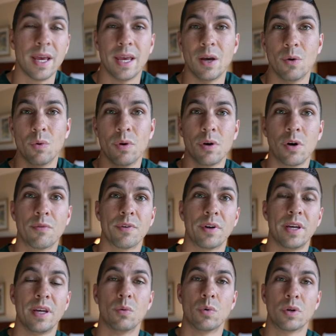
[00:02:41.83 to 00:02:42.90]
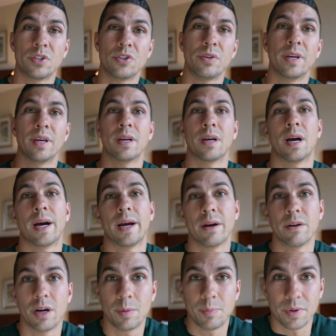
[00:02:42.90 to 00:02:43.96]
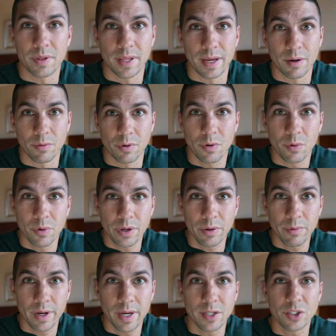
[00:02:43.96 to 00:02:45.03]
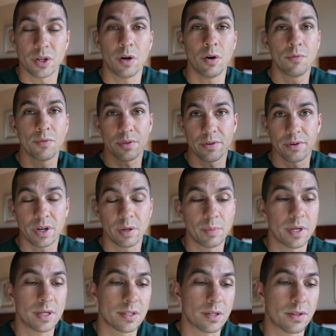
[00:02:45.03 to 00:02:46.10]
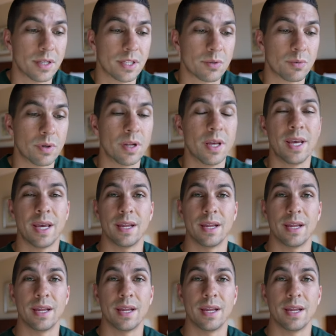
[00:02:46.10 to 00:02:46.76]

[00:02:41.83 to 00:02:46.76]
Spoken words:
It will overheat once you get higher up in that recording range, over 30 minutes on this one.